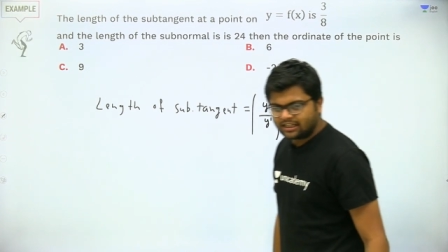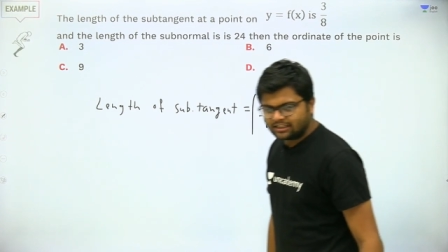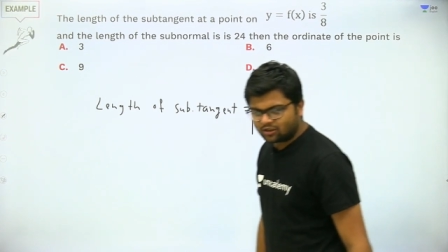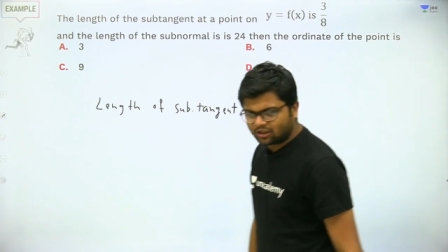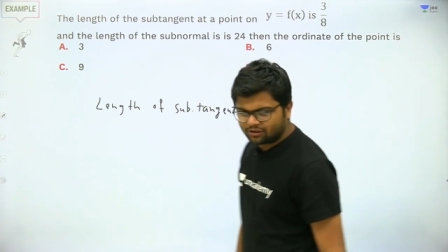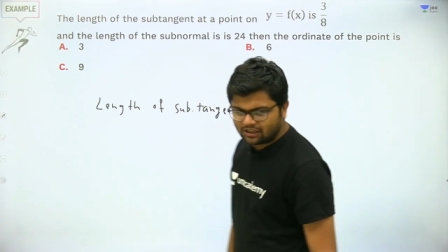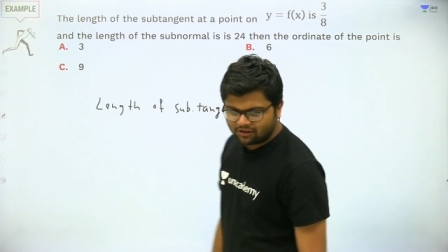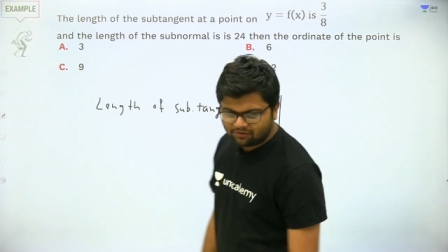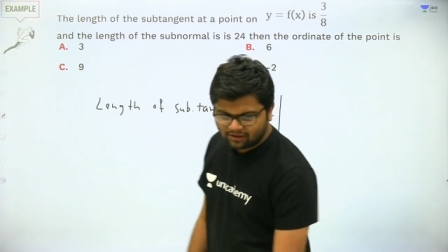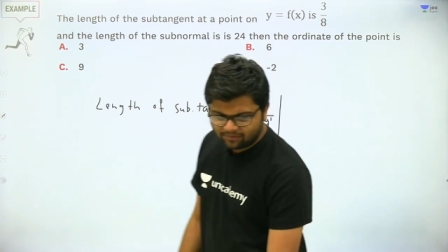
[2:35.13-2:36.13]
That is okay with
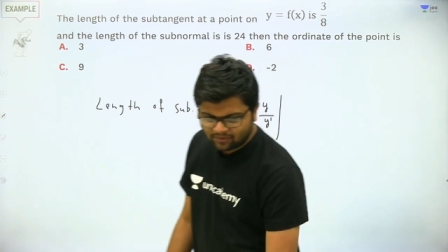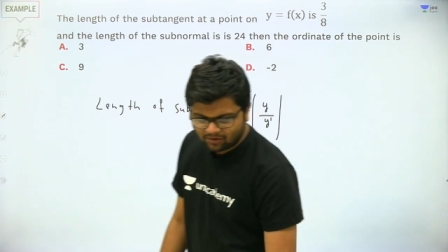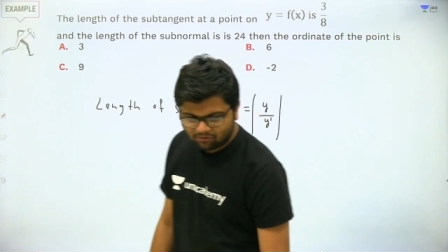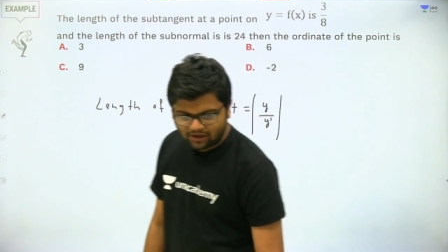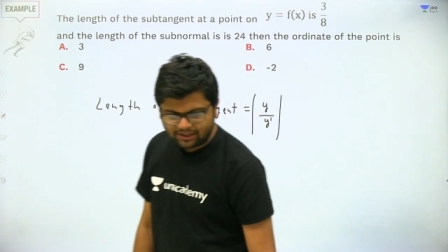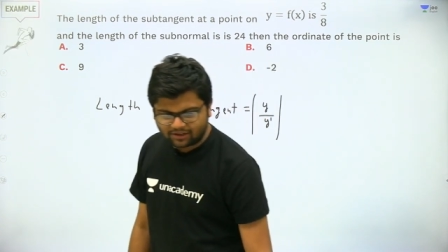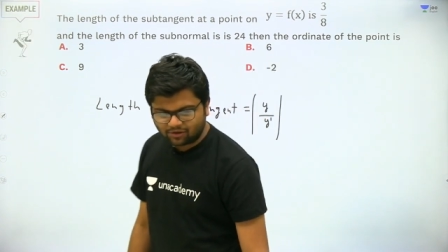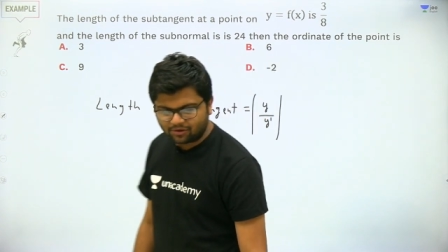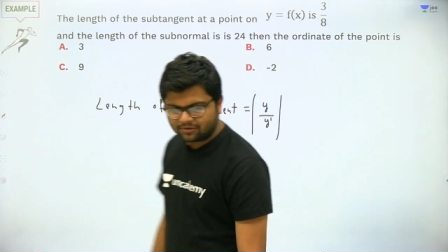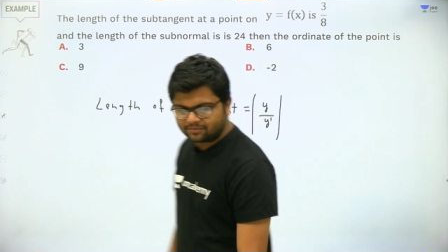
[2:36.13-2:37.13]
everyone? Very
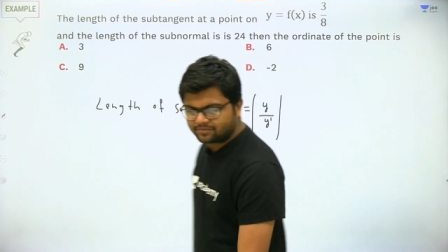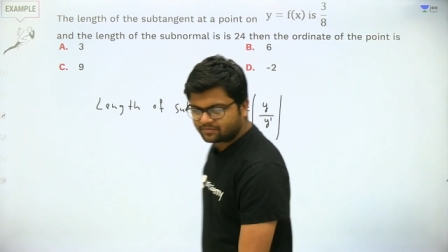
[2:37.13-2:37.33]
good.